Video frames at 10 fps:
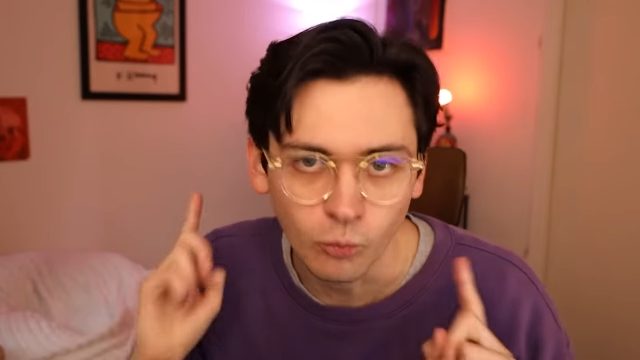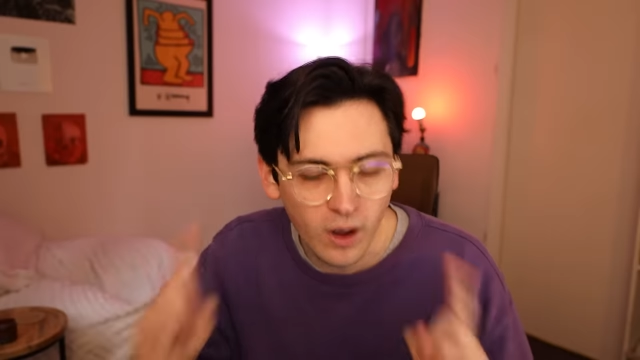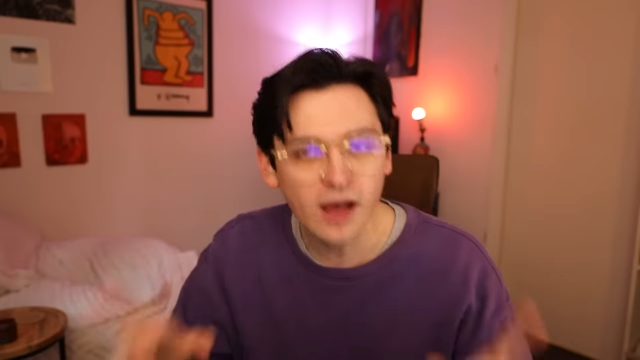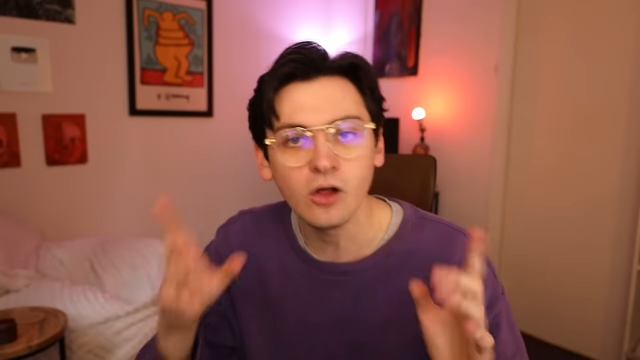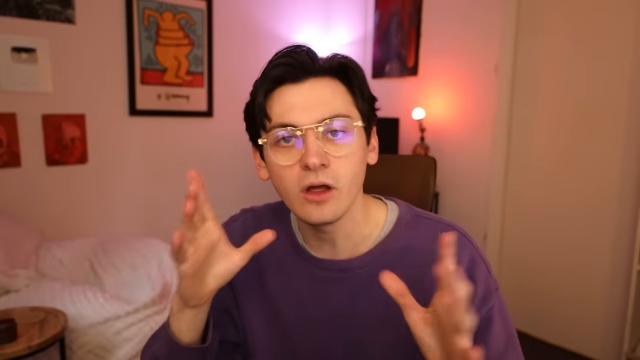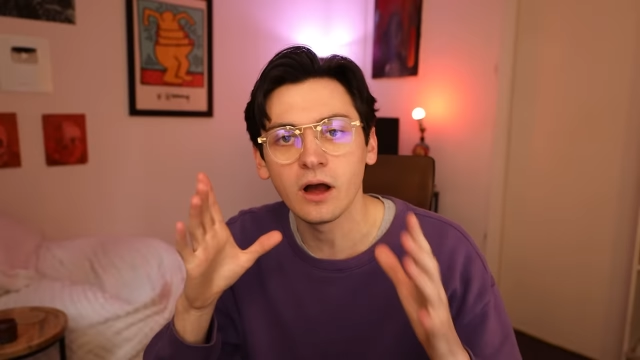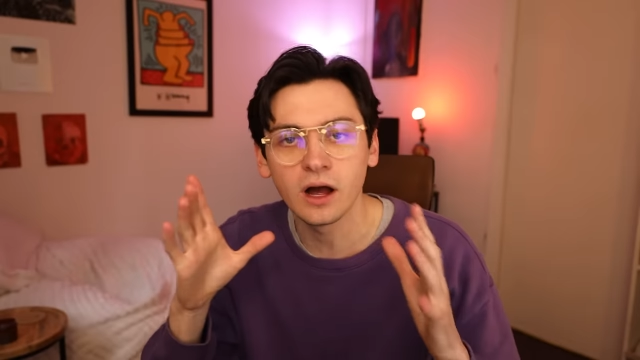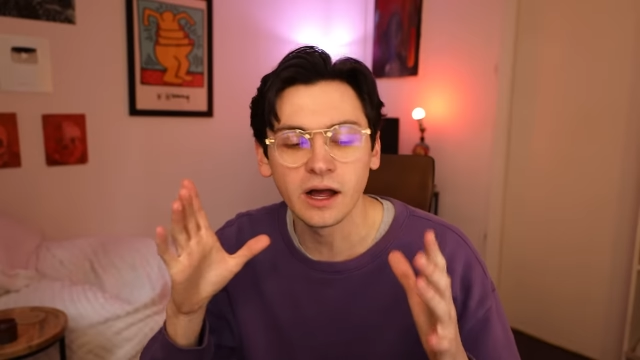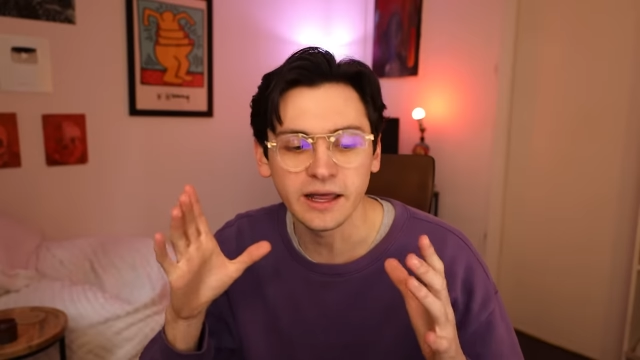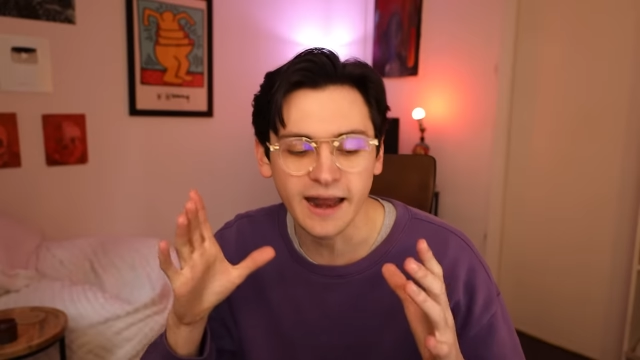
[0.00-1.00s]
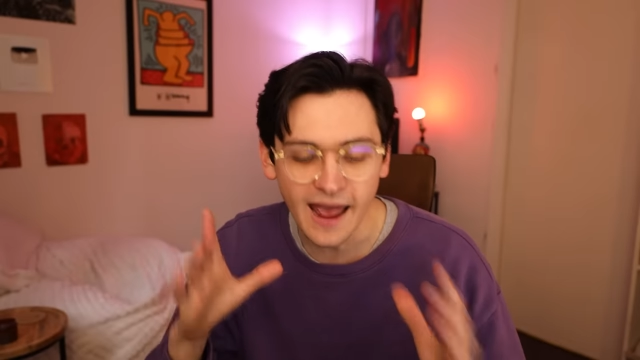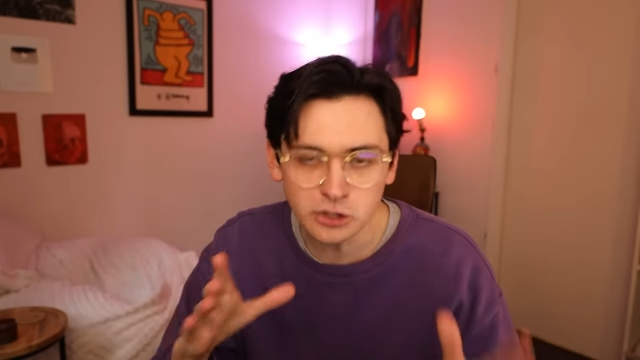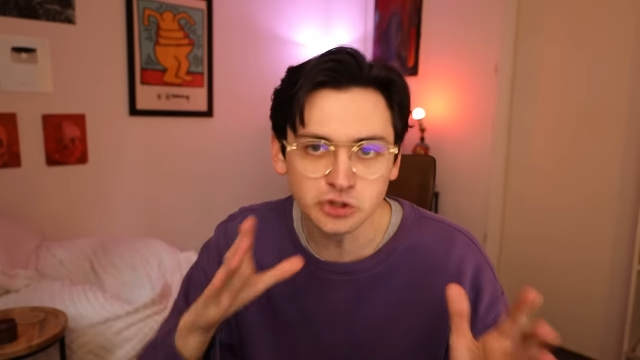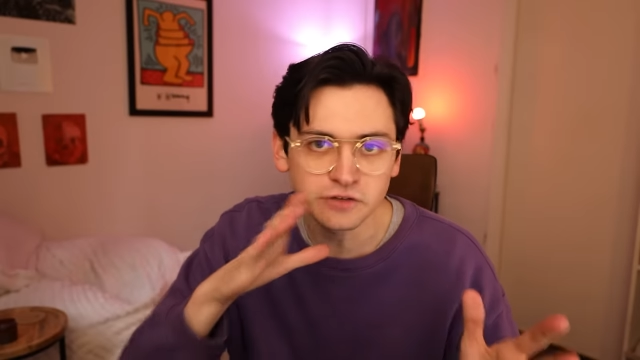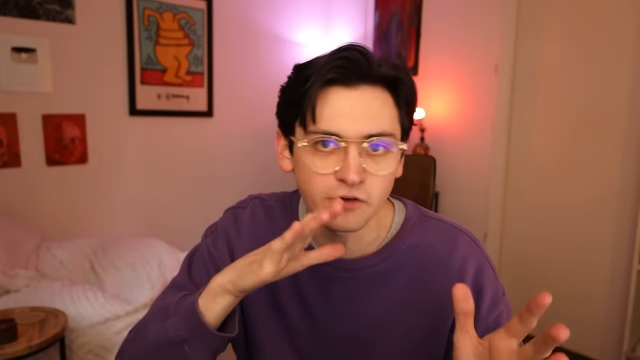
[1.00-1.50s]
Well, uh, it
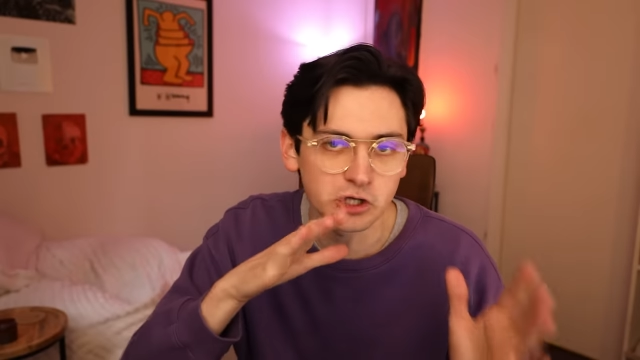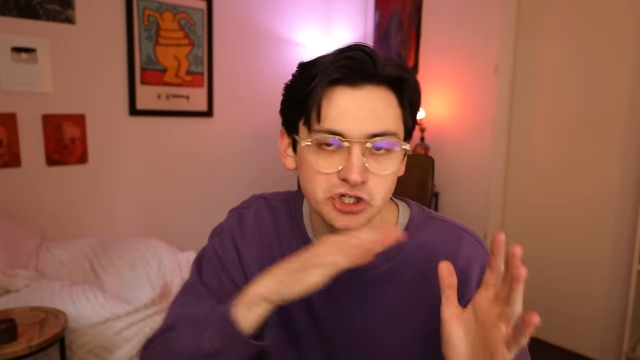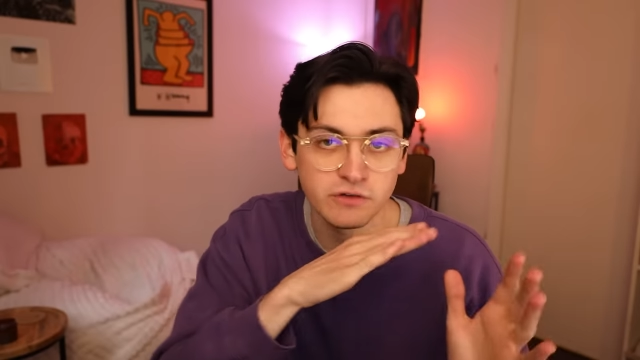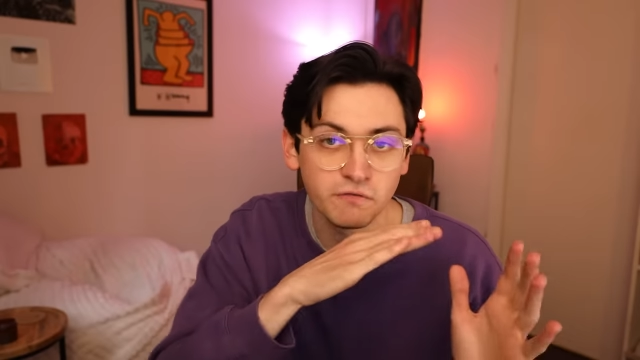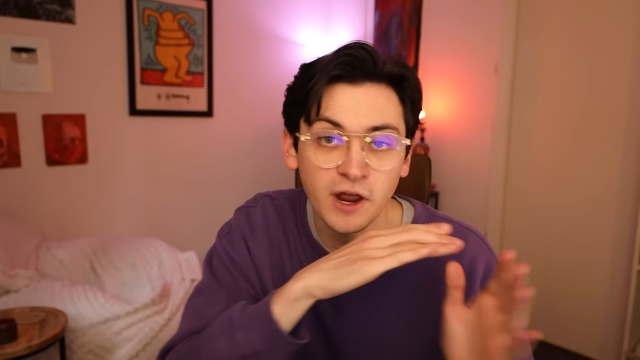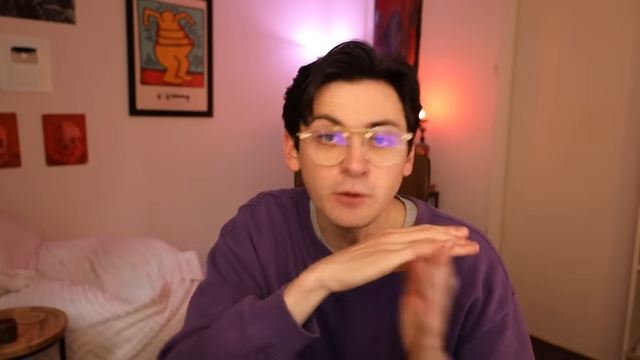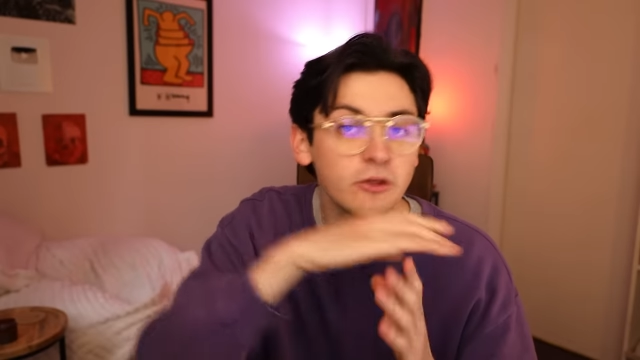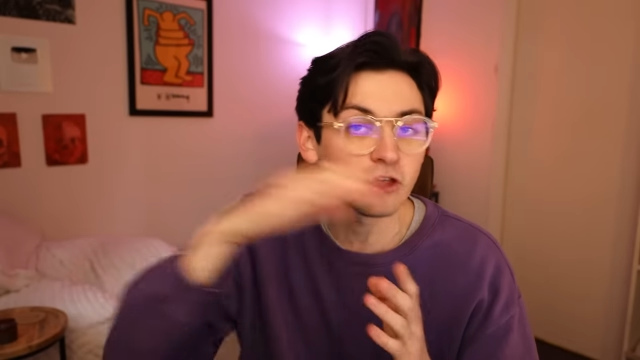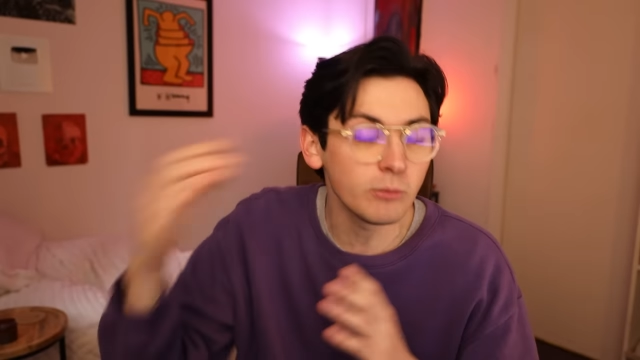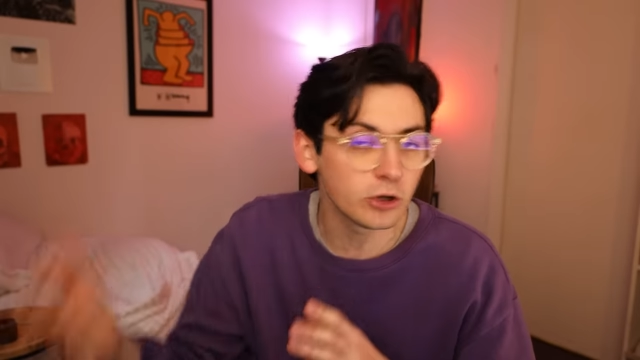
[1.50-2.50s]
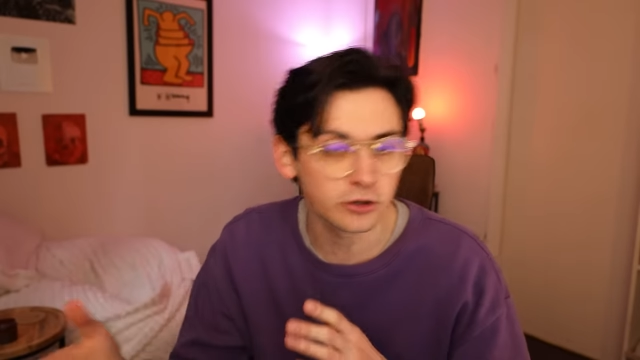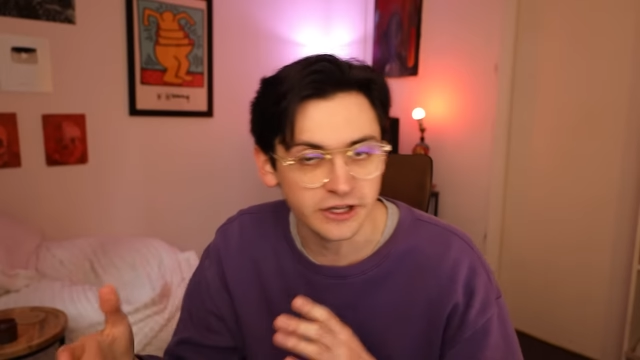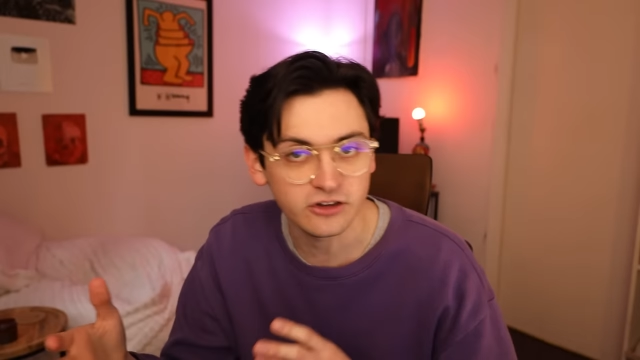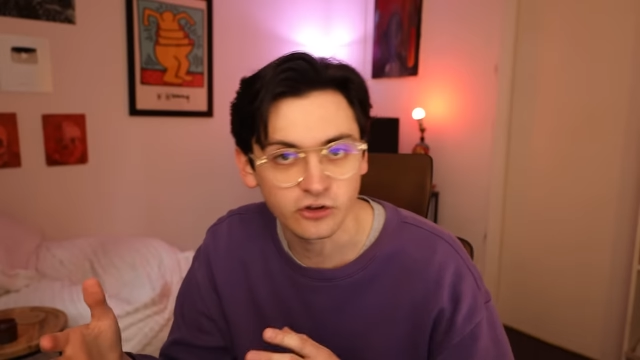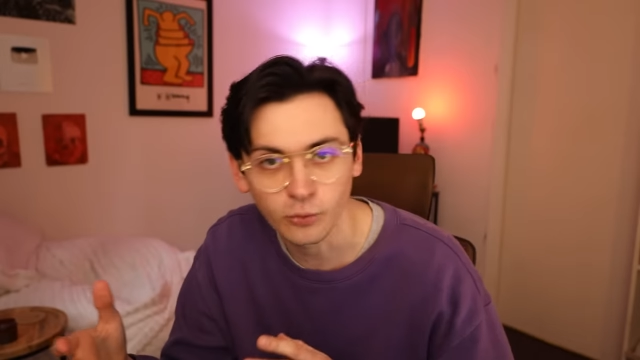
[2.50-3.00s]
actually functioned very
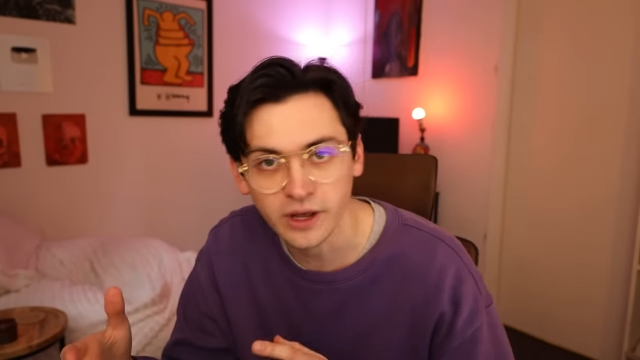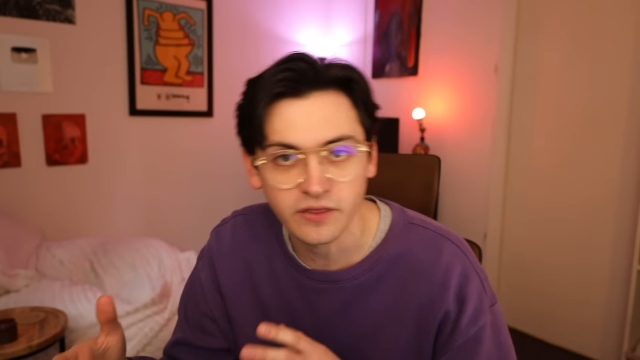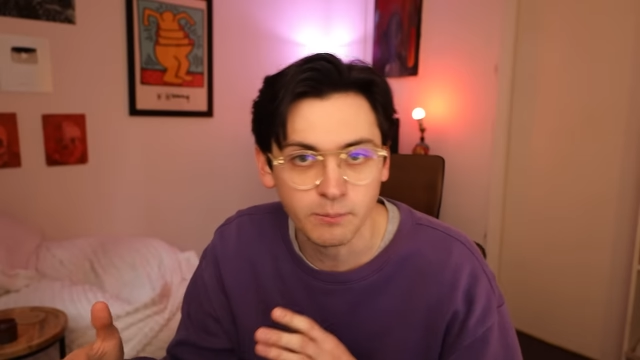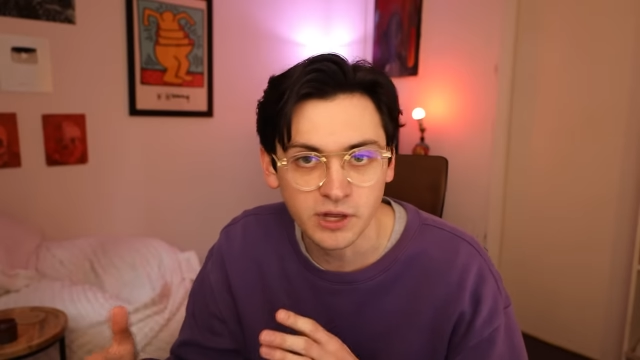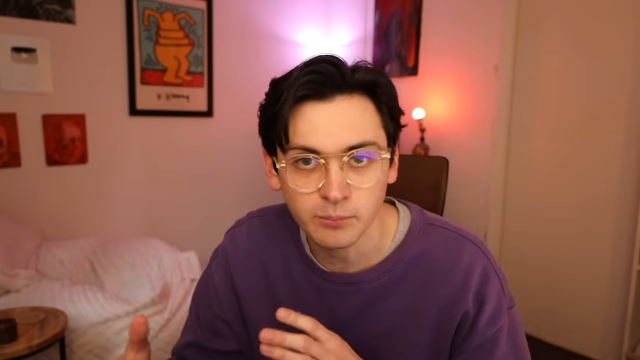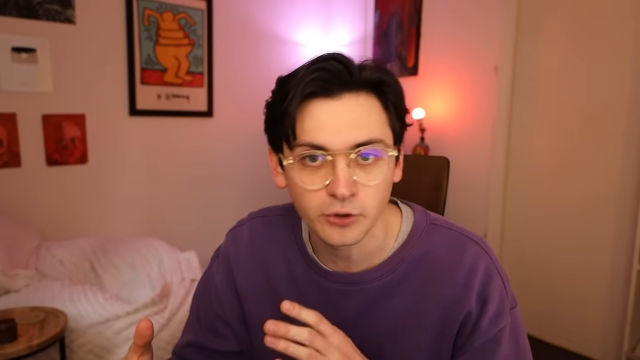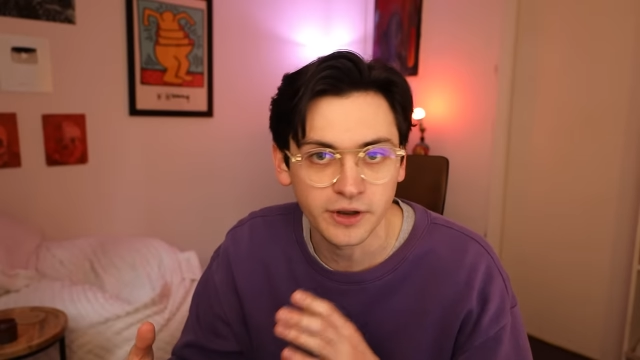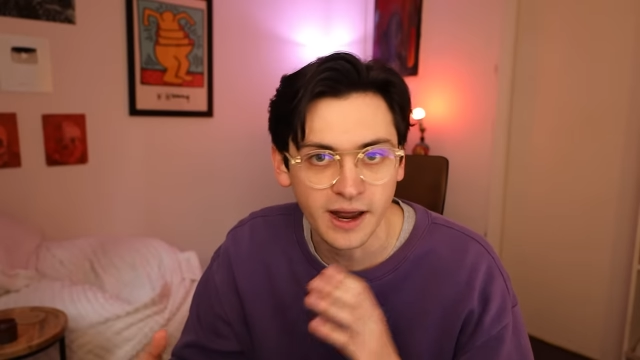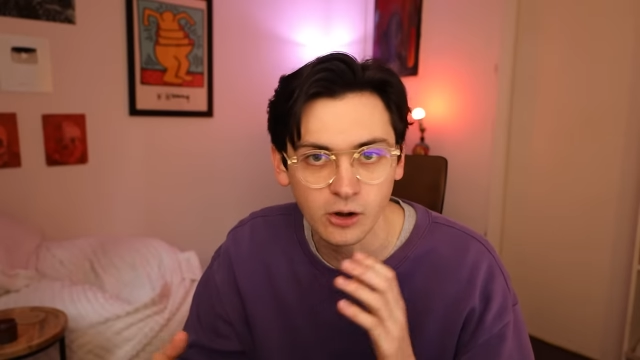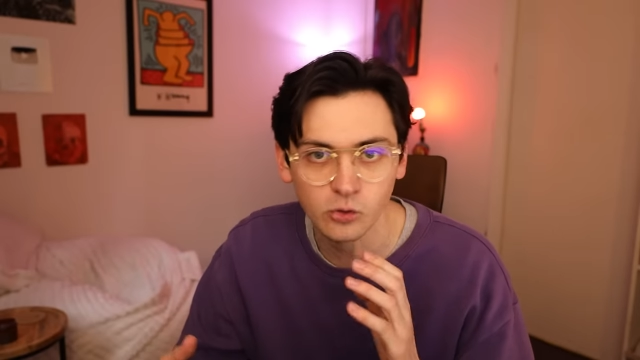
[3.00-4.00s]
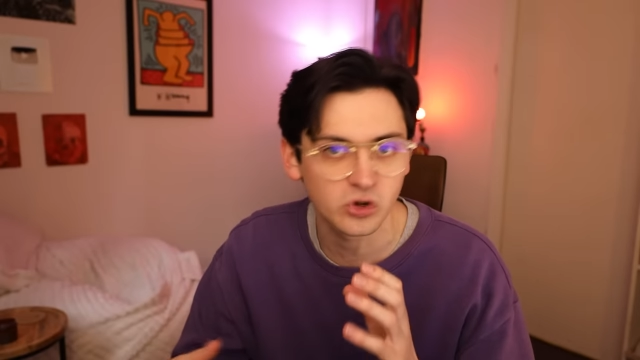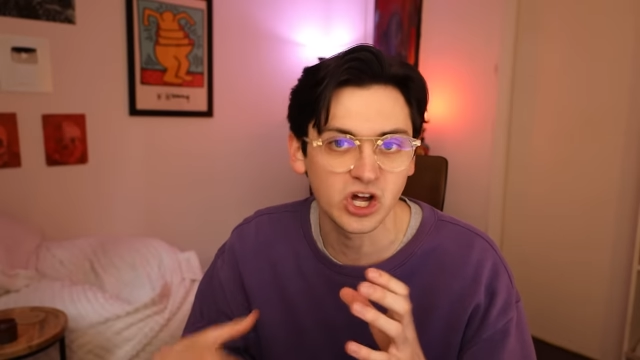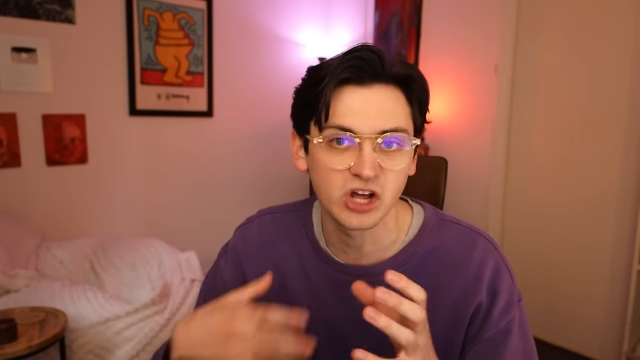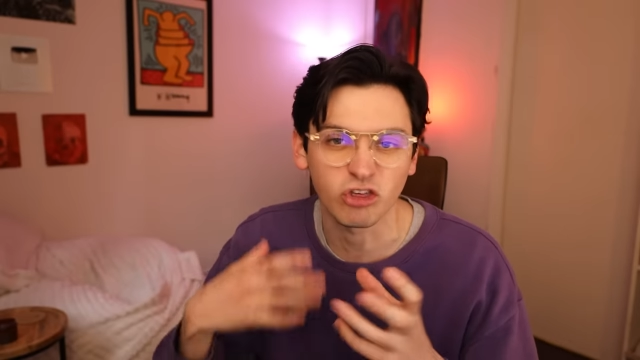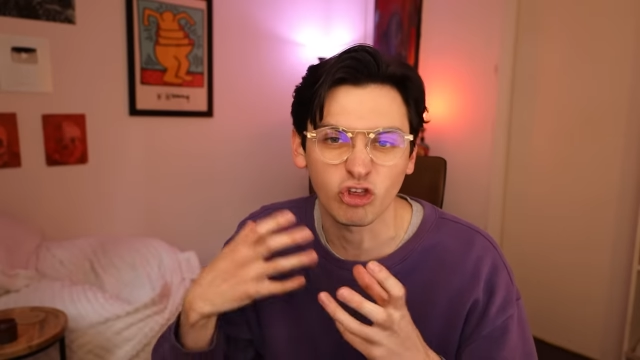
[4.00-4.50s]
similarly to the way that people now uh,